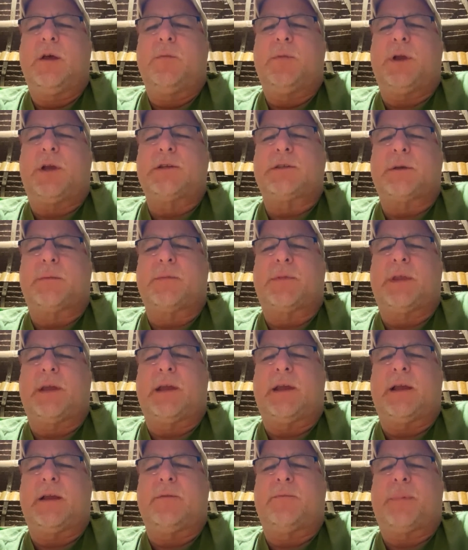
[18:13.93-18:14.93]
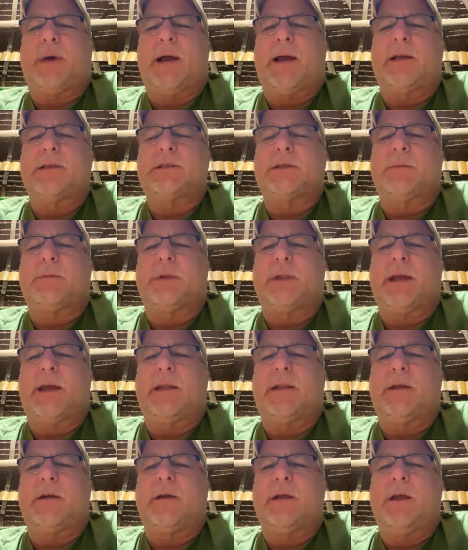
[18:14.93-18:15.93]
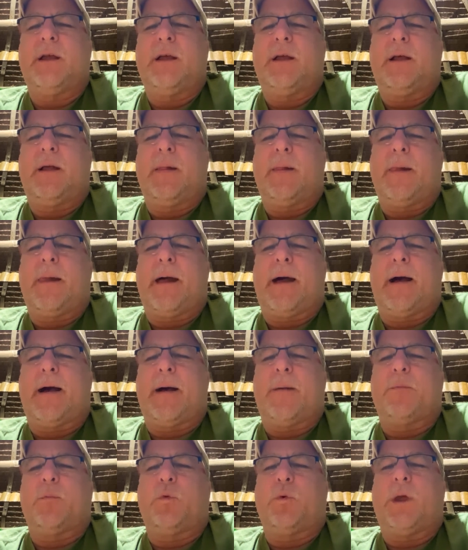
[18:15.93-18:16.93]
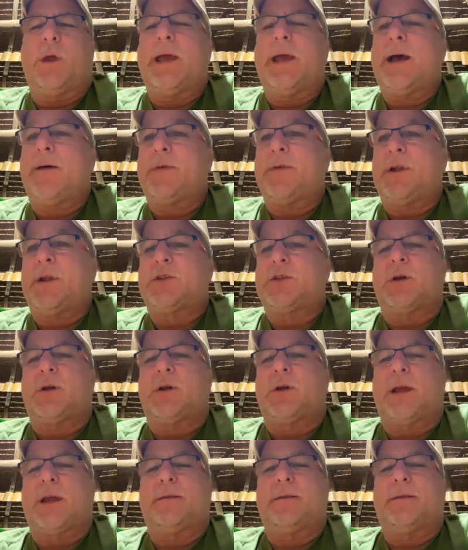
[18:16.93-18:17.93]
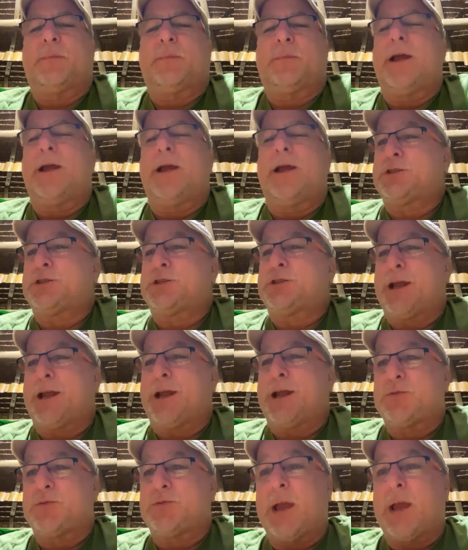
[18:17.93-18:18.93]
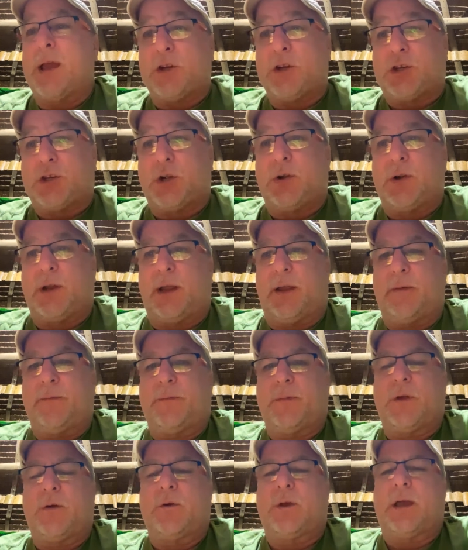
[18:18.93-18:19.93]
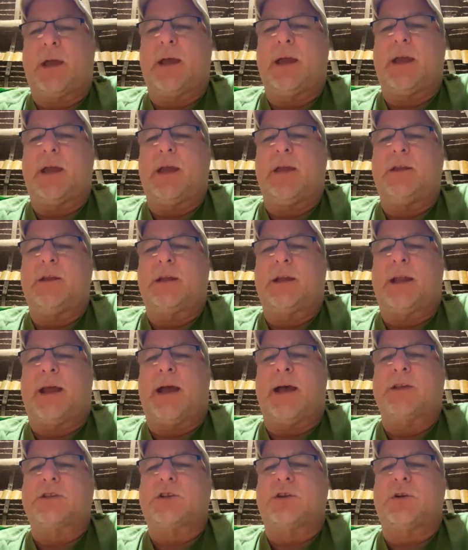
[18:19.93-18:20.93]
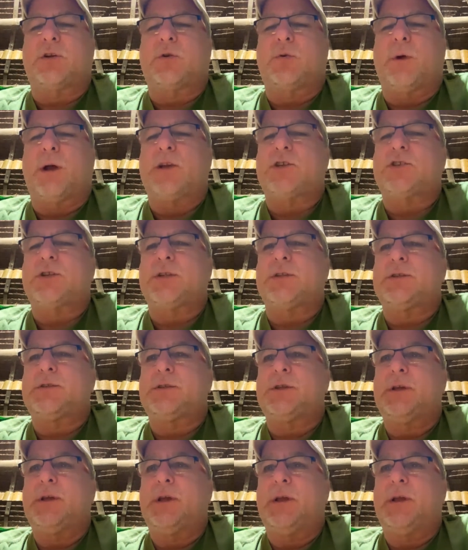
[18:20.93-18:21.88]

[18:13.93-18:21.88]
Because I'm thinking of buying some land there. We have okay, my answer to that is we have an attorney, okay? And you can ask her questions.